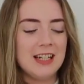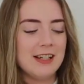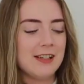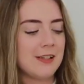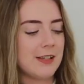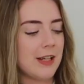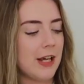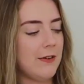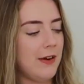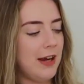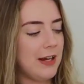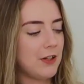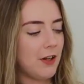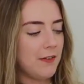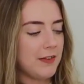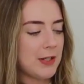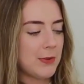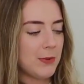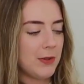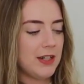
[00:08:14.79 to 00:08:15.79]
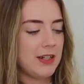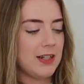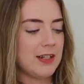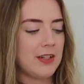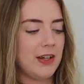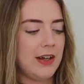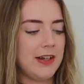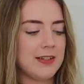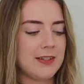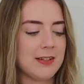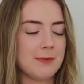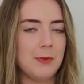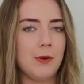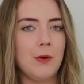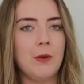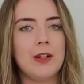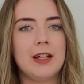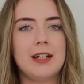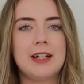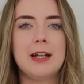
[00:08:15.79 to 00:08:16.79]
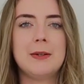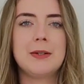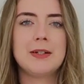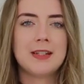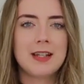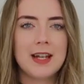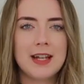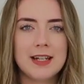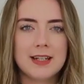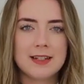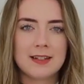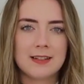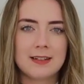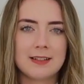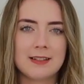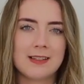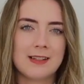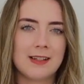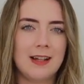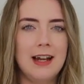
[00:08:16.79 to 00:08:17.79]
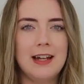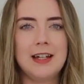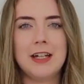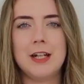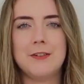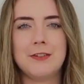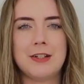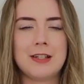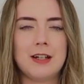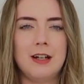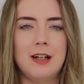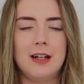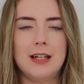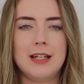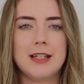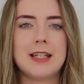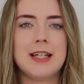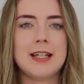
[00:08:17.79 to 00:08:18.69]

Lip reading: So I got this one in a size small, and I would say it's slightly oversized.